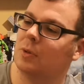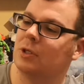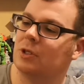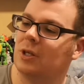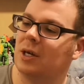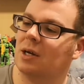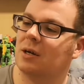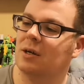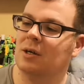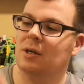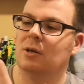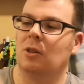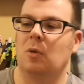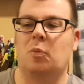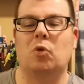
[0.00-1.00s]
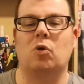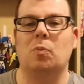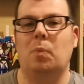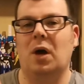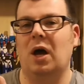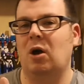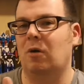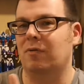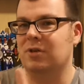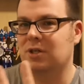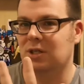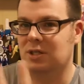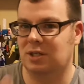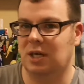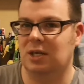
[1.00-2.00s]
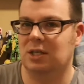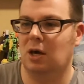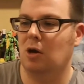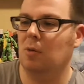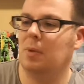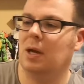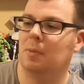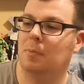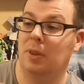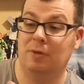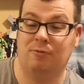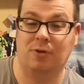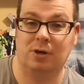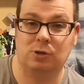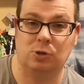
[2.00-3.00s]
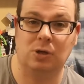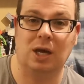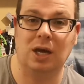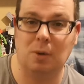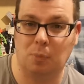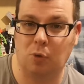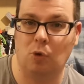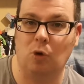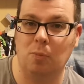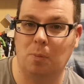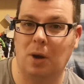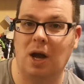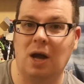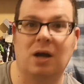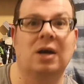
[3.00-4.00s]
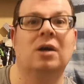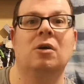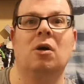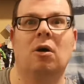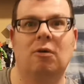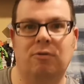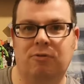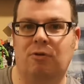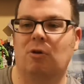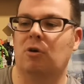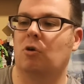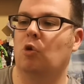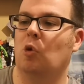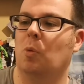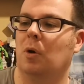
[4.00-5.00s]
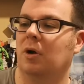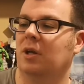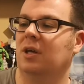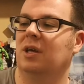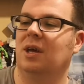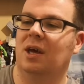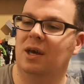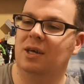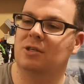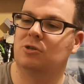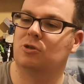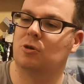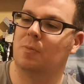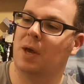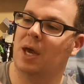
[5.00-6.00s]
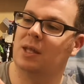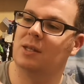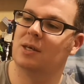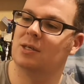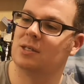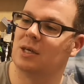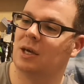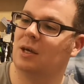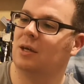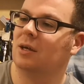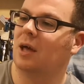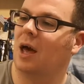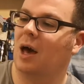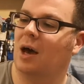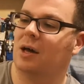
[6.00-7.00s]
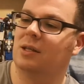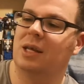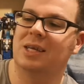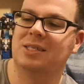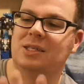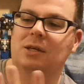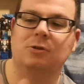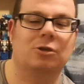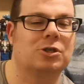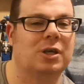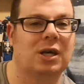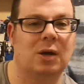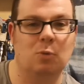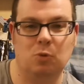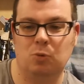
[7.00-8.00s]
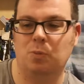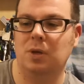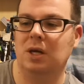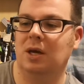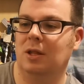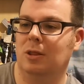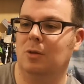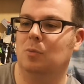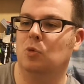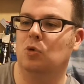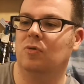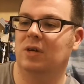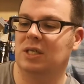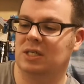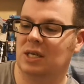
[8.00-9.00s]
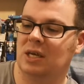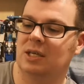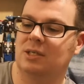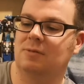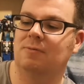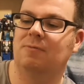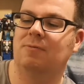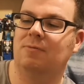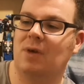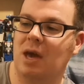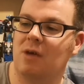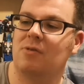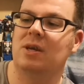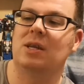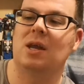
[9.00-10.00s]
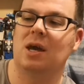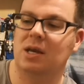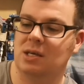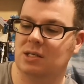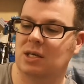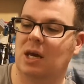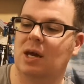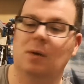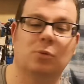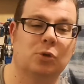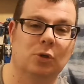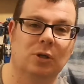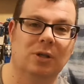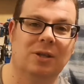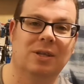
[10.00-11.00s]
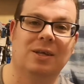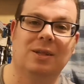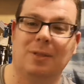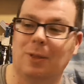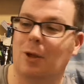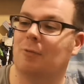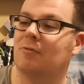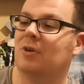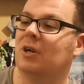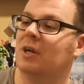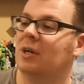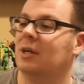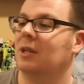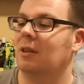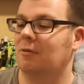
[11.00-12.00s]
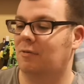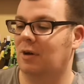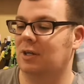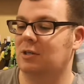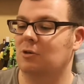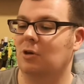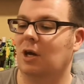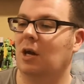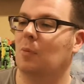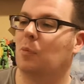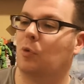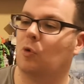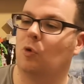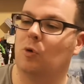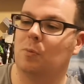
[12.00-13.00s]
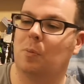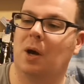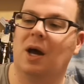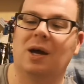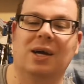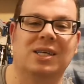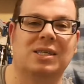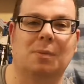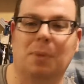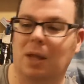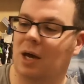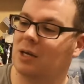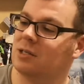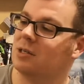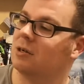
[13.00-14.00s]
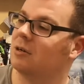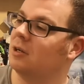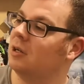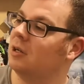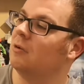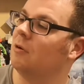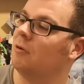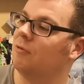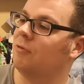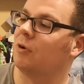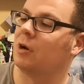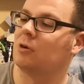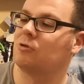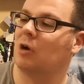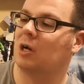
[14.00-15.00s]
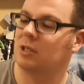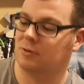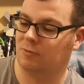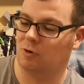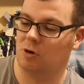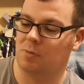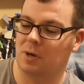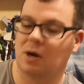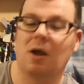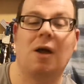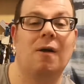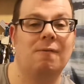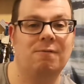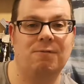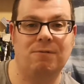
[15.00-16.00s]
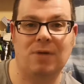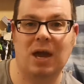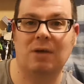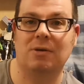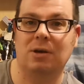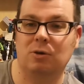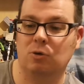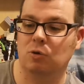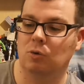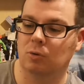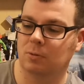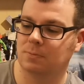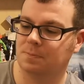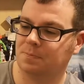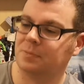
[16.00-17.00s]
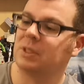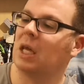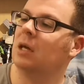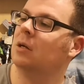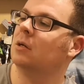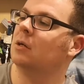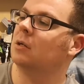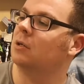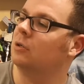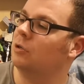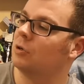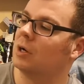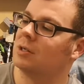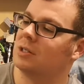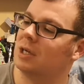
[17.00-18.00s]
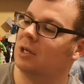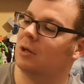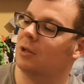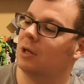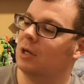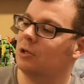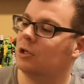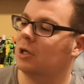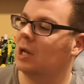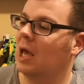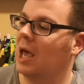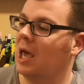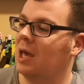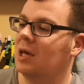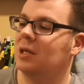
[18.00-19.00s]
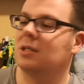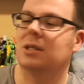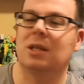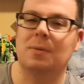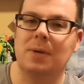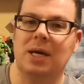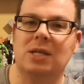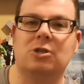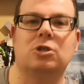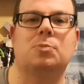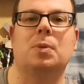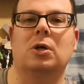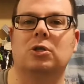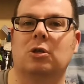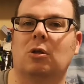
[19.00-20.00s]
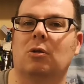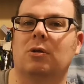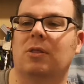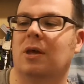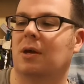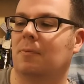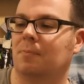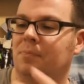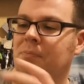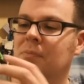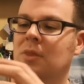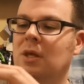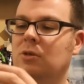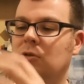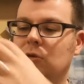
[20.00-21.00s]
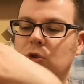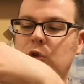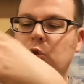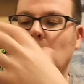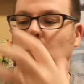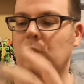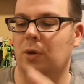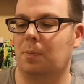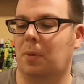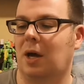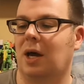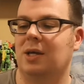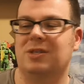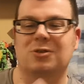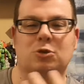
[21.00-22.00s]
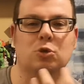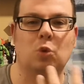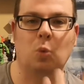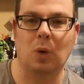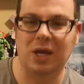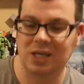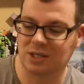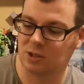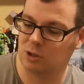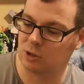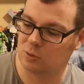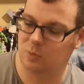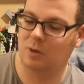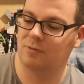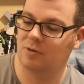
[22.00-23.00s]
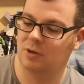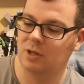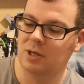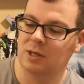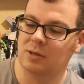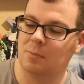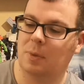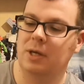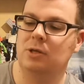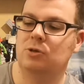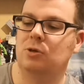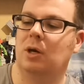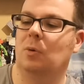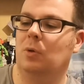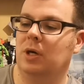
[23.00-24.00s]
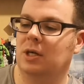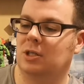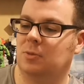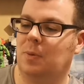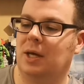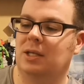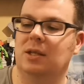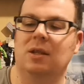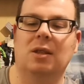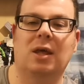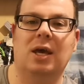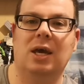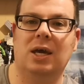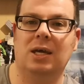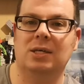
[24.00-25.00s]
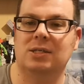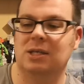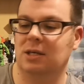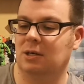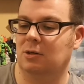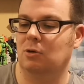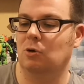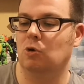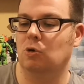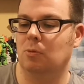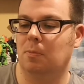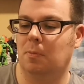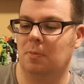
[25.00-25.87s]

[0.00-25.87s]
much there. The proton pack obviously sticks out a bit, but the fact you're getting a proton pack for a robot is tremendous, and it's done just like it would be in the movies. It's very nice. I absolutely love the fact that you're getting a proton pack as a blaster for a Transformer. Very cool. Your articulation is limited just because of the sort of shoulder pads. There's no waist swivel, but you do get what you expect at the legs. It can go